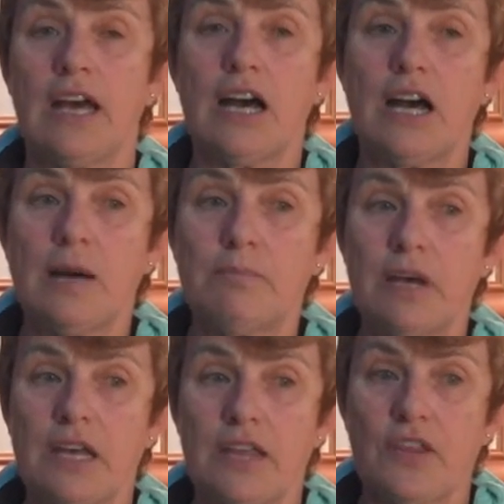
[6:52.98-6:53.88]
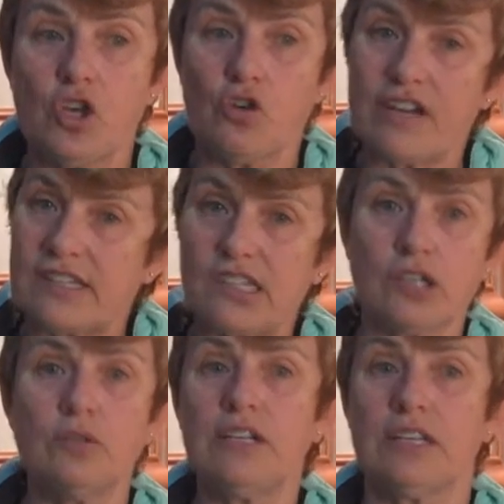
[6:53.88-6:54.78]
um, you're
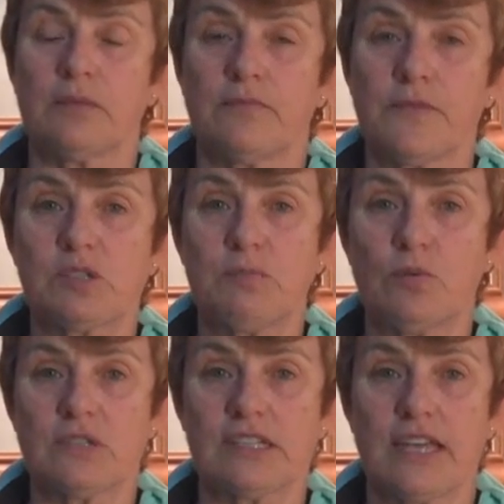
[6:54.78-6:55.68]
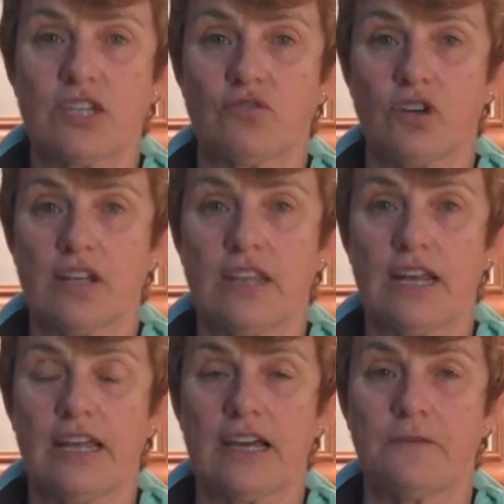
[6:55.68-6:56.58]
excluding them from sports later on in
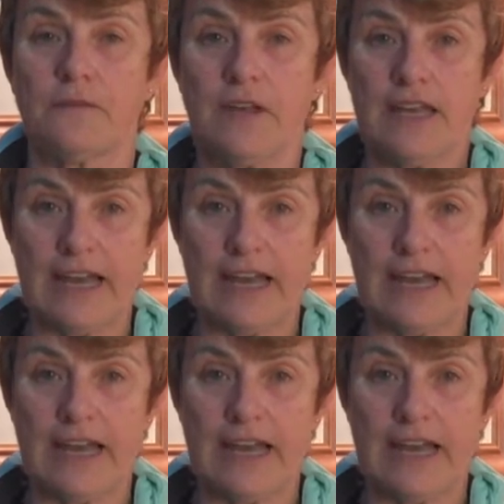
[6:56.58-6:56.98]
their life.